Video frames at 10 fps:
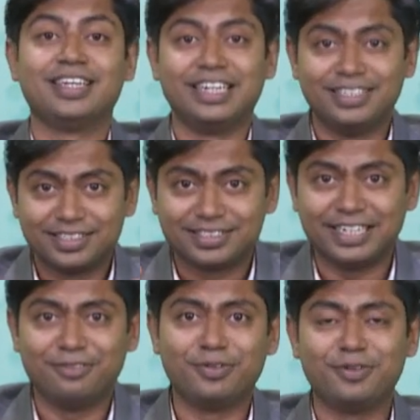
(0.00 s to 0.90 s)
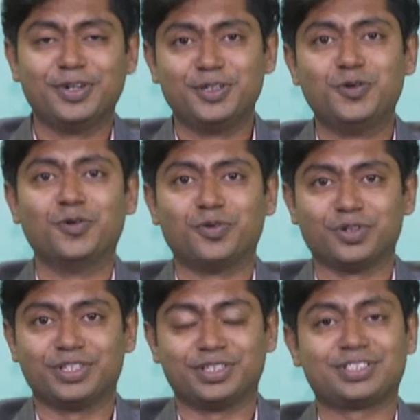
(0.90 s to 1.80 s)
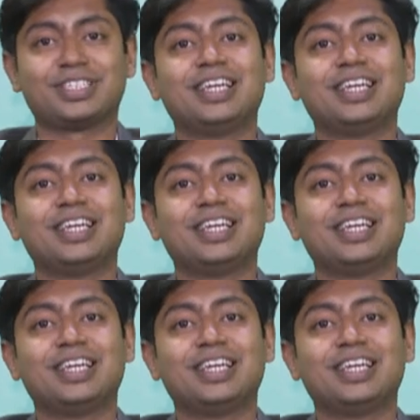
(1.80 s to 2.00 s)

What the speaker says: In the same way, when you go for this,